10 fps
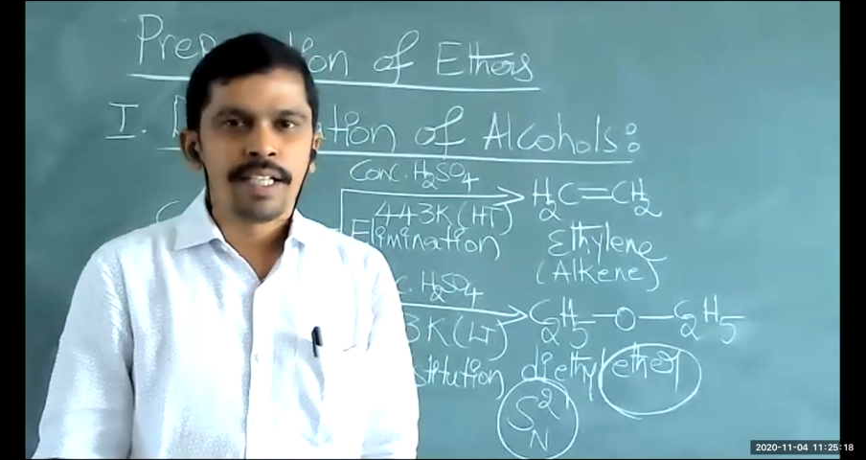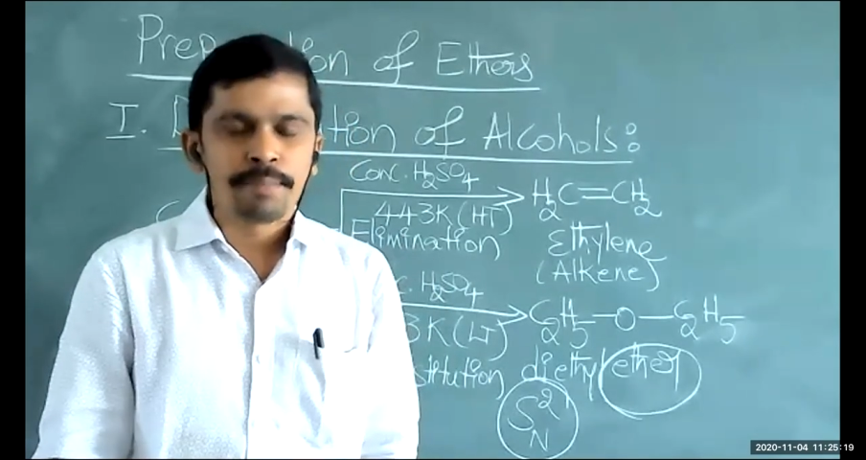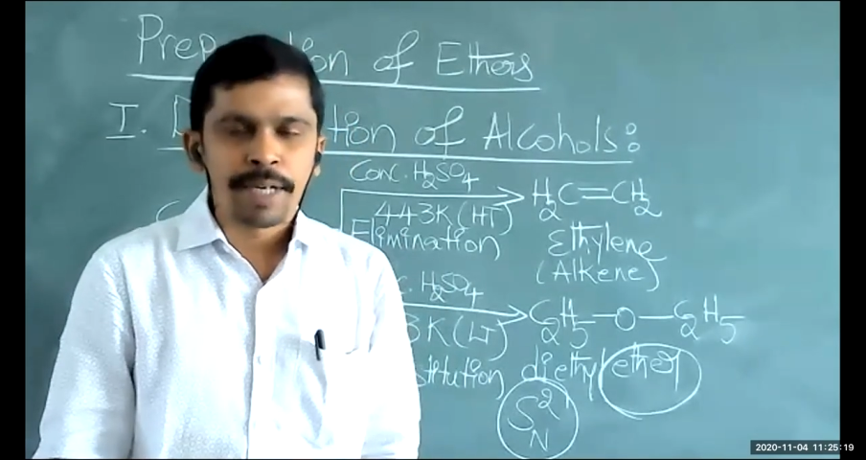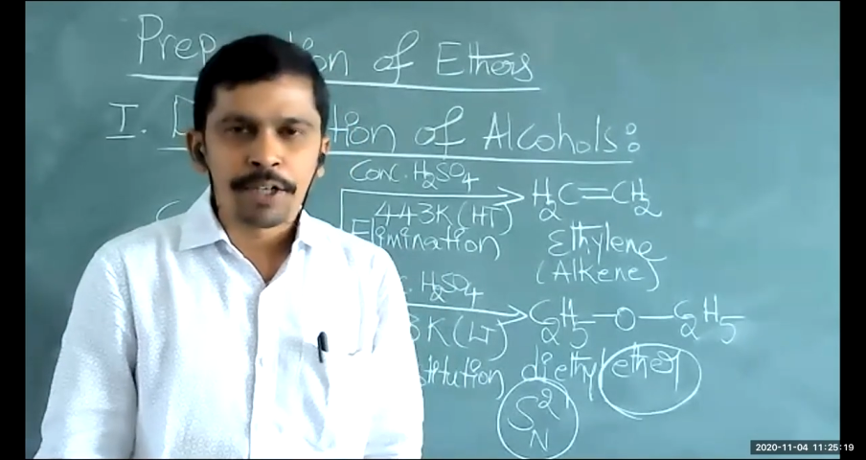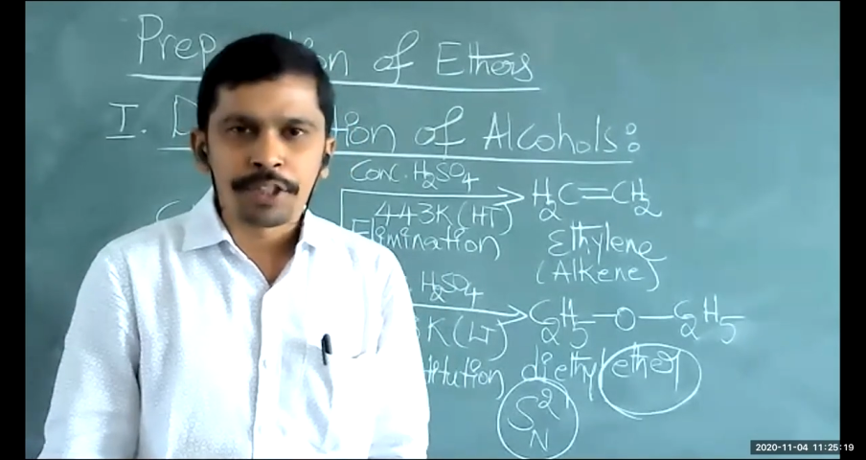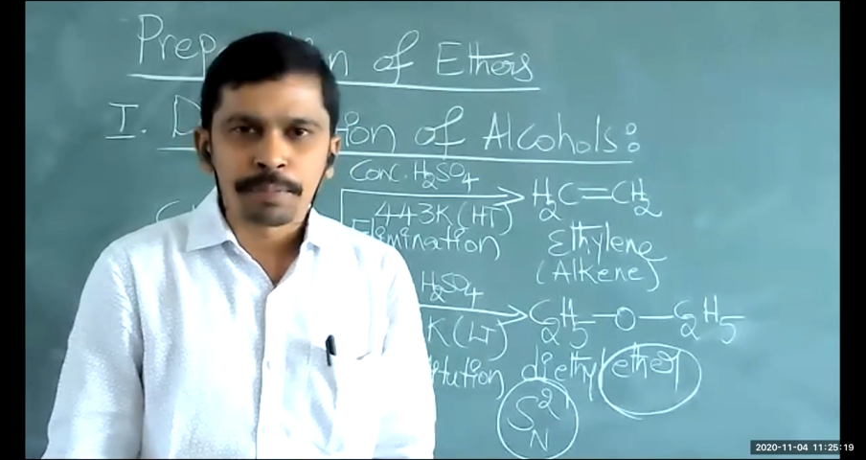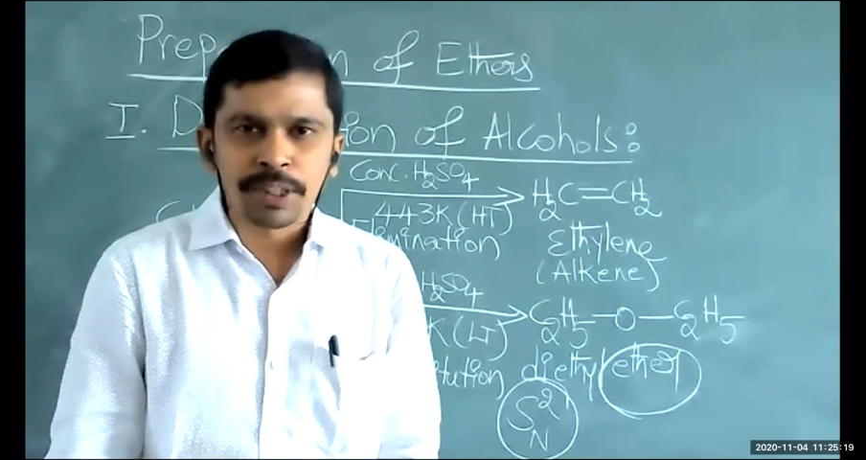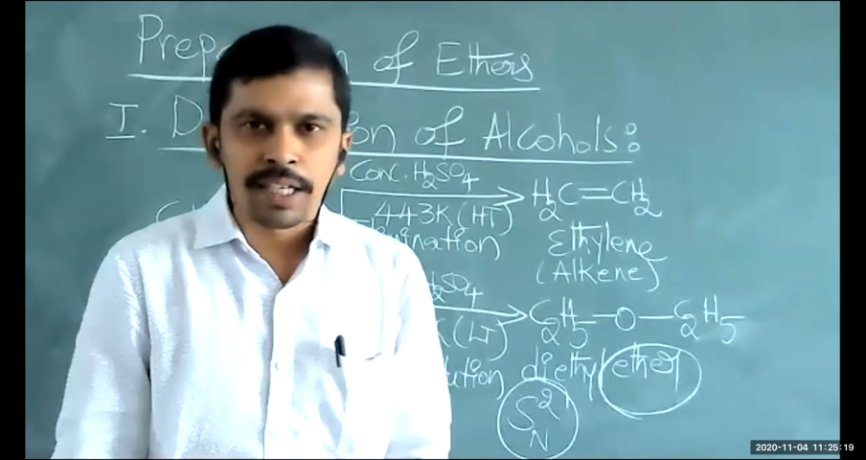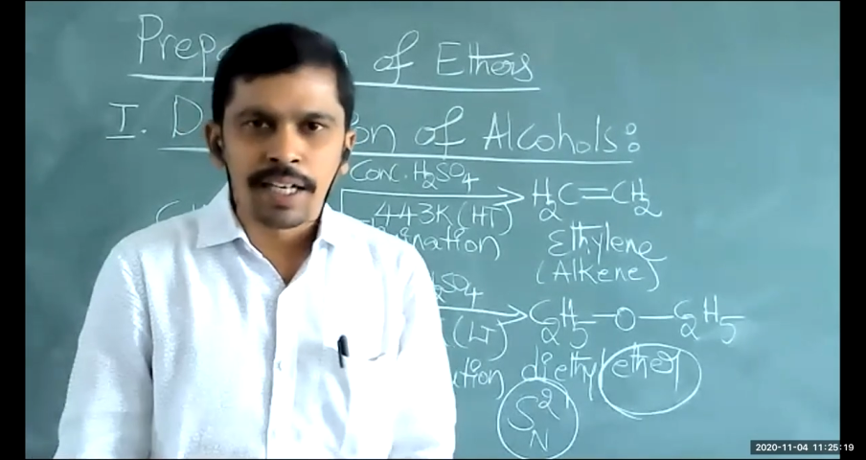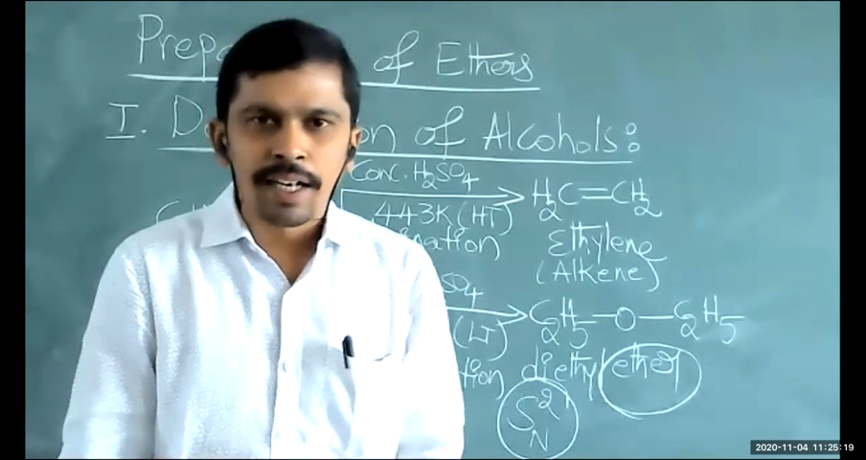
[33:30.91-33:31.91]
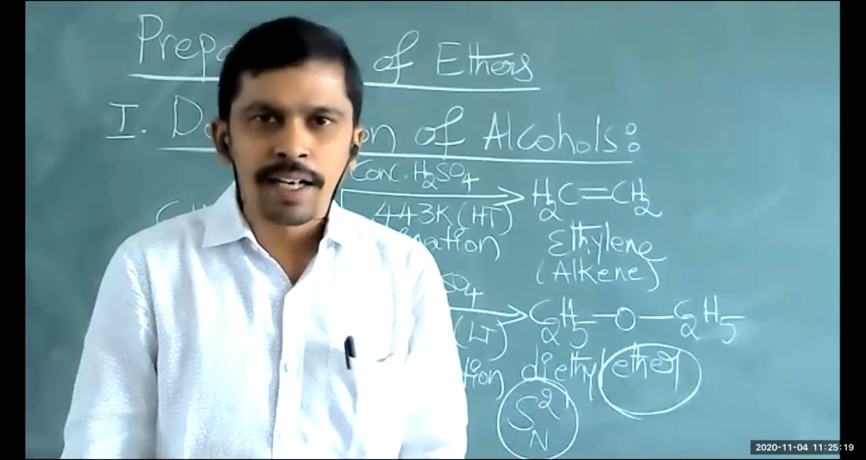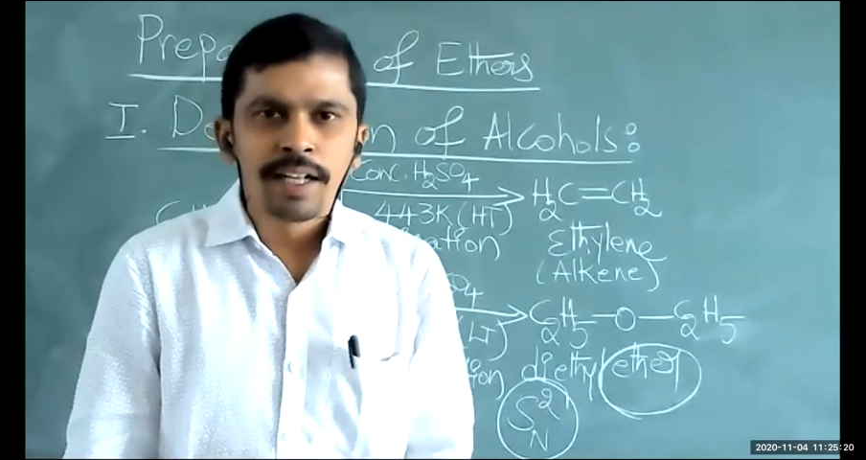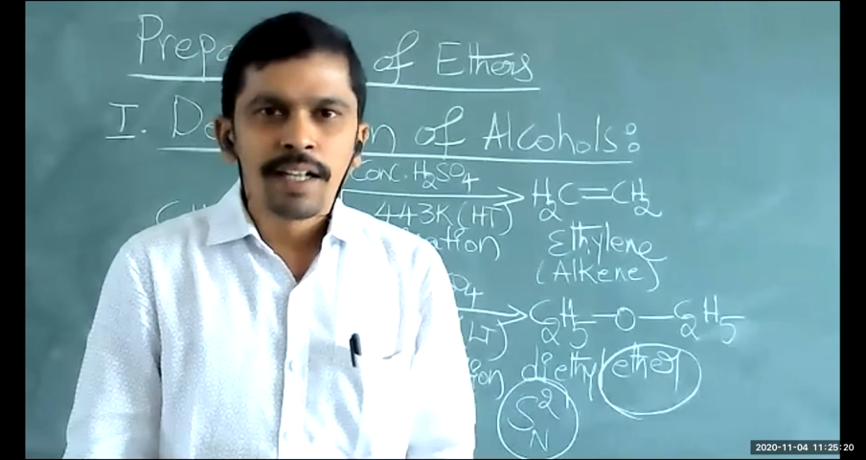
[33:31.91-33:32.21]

In my YouTube channel,